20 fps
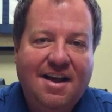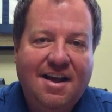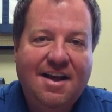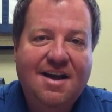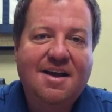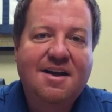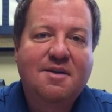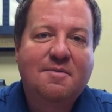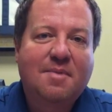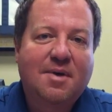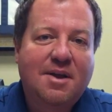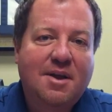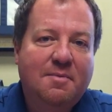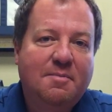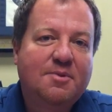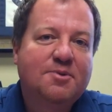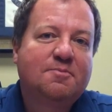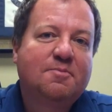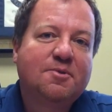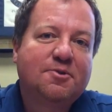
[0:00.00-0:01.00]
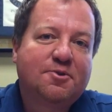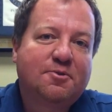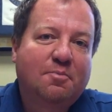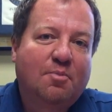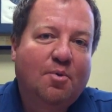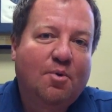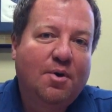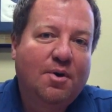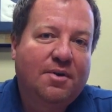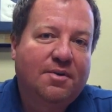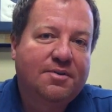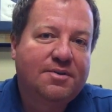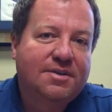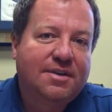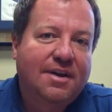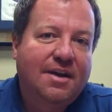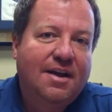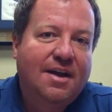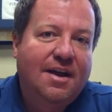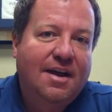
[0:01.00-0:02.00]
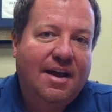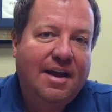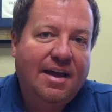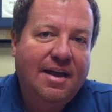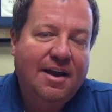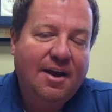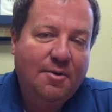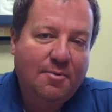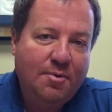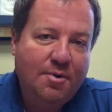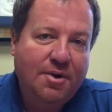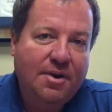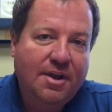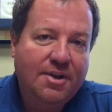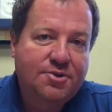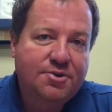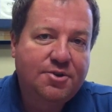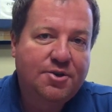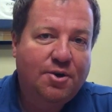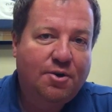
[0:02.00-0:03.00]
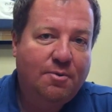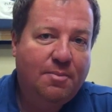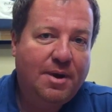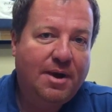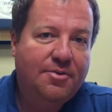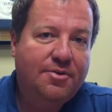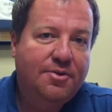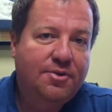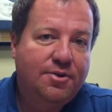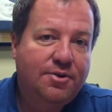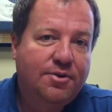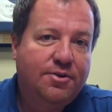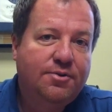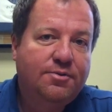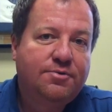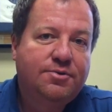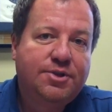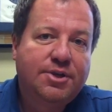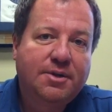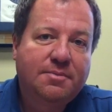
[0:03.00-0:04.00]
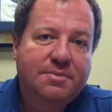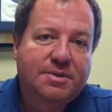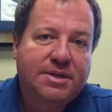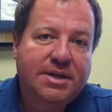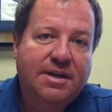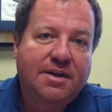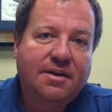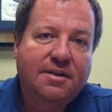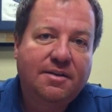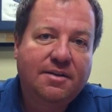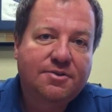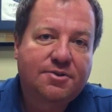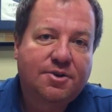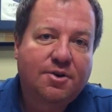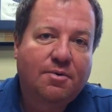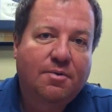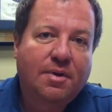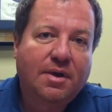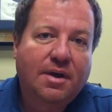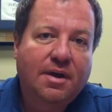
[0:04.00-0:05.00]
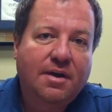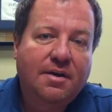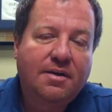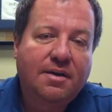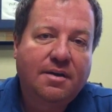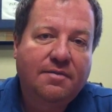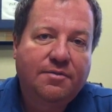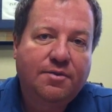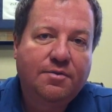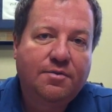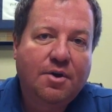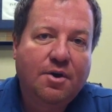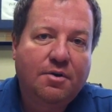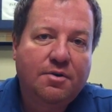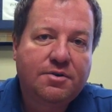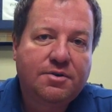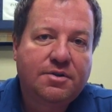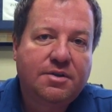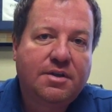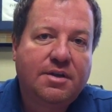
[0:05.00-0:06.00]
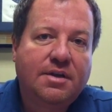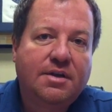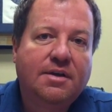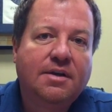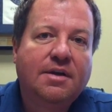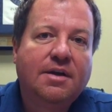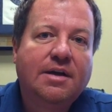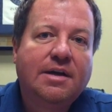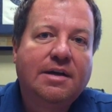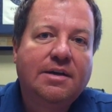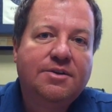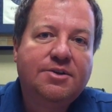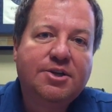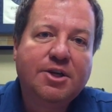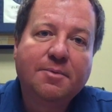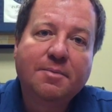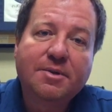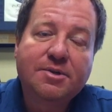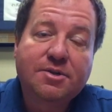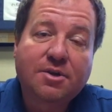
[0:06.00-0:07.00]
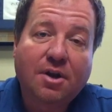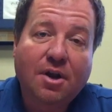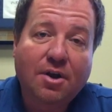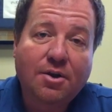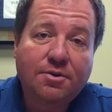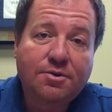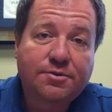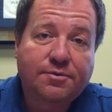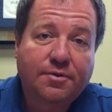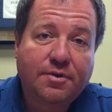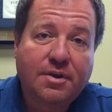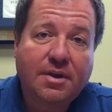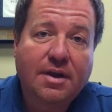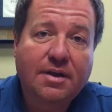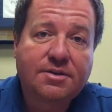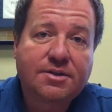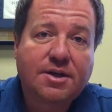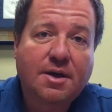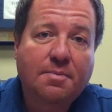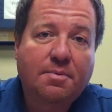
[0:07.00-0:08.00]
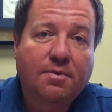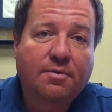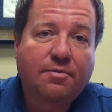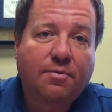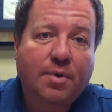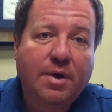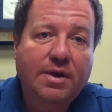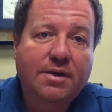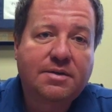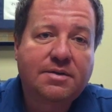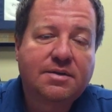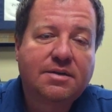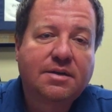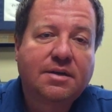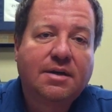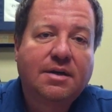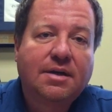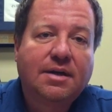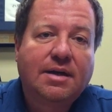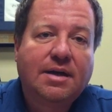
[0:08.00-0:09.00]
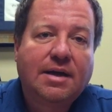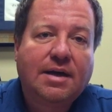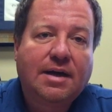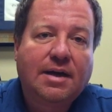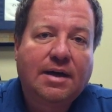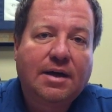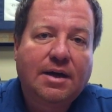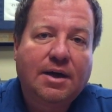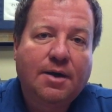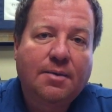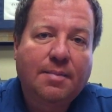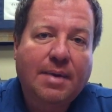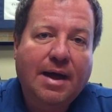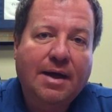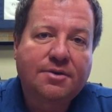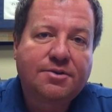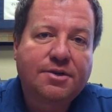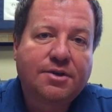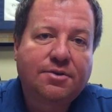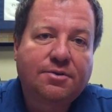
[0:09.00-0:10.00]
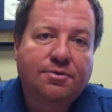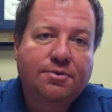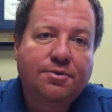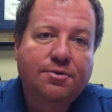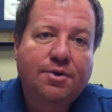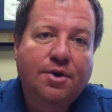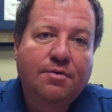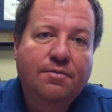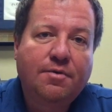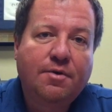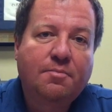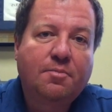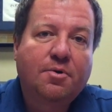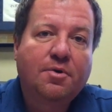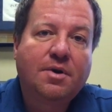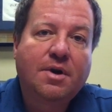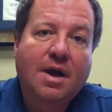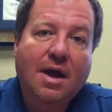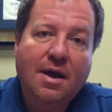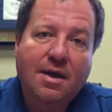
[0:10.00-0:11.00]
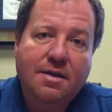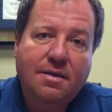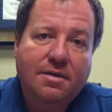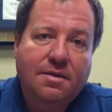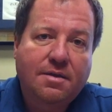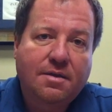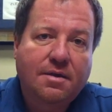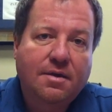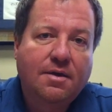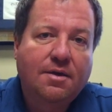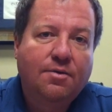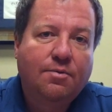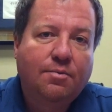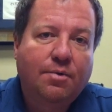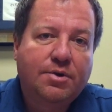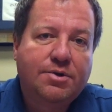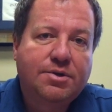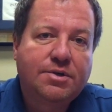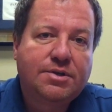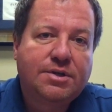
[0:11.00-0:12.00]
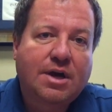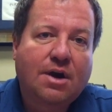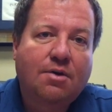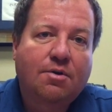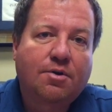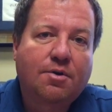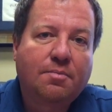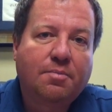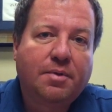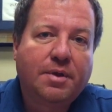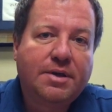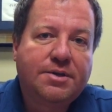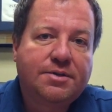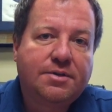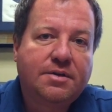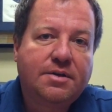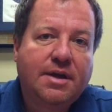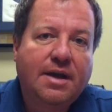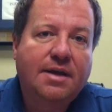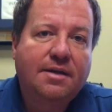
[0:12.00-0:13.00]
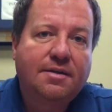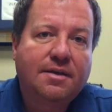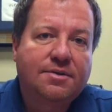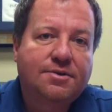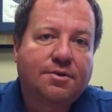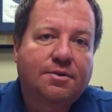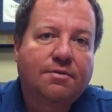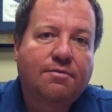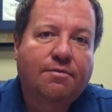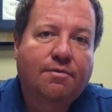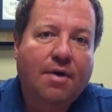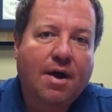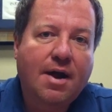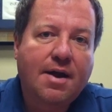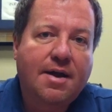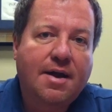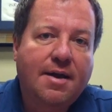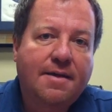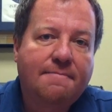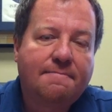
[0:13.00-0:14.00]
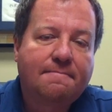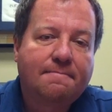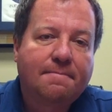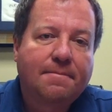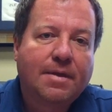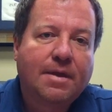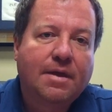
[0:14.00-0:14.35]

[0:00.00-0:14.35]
Hi, my name is Mr. Boyles, and I wanted to let you know about the new gym seating that's going in. Have you noticed the gym is closed for the next couple of weeks? Um, actually through November 9th which is our completion date. That's on a Friday.